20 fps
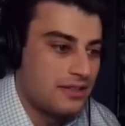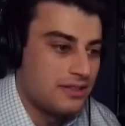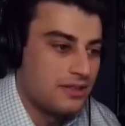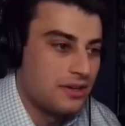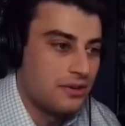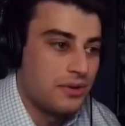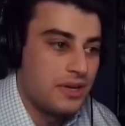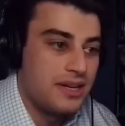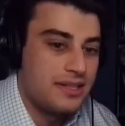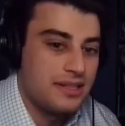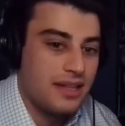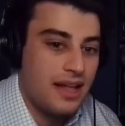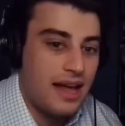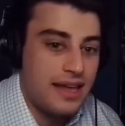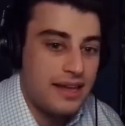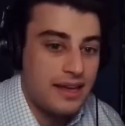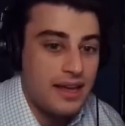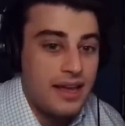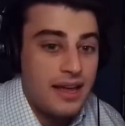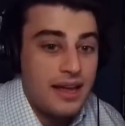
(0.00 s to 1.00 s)
So he's
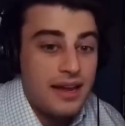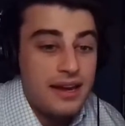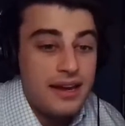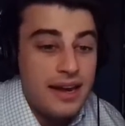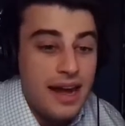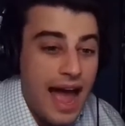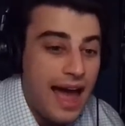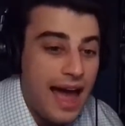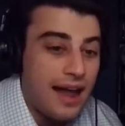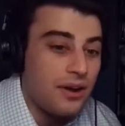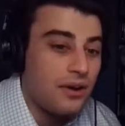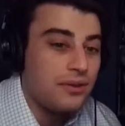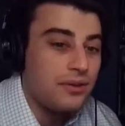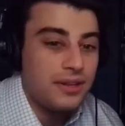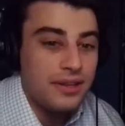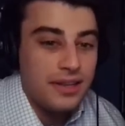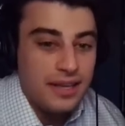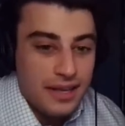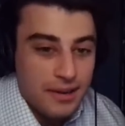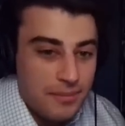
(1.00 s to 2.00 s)
like, not
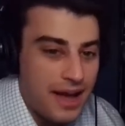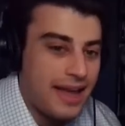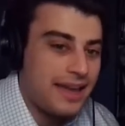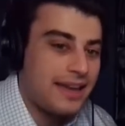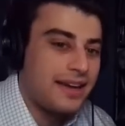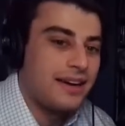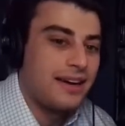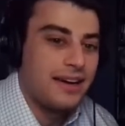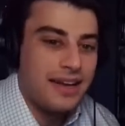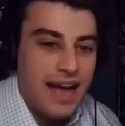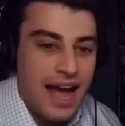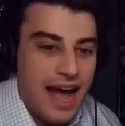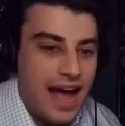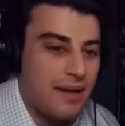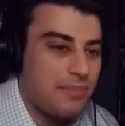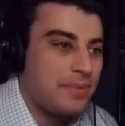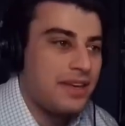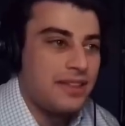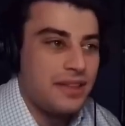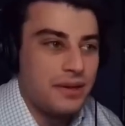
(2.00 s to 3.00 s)
only am I going to
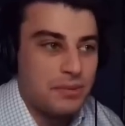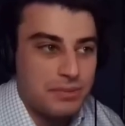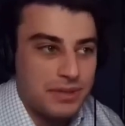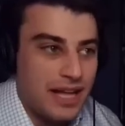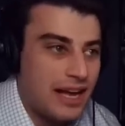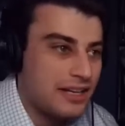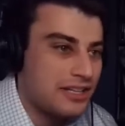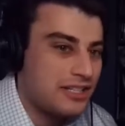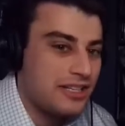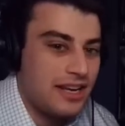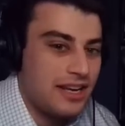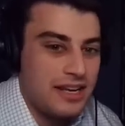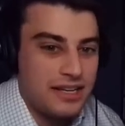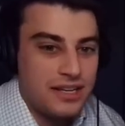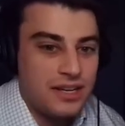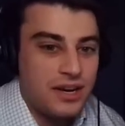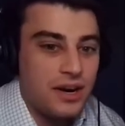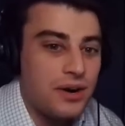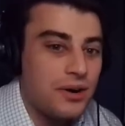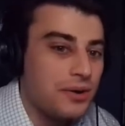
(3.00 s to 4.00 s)
copy the blockchain
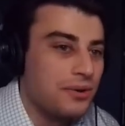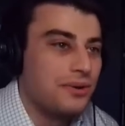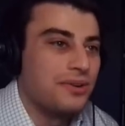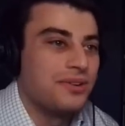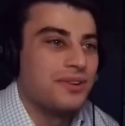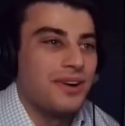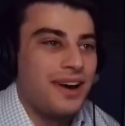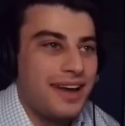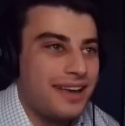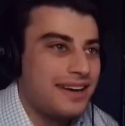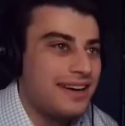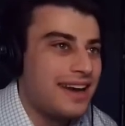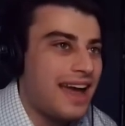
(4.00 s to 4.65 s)
code, right?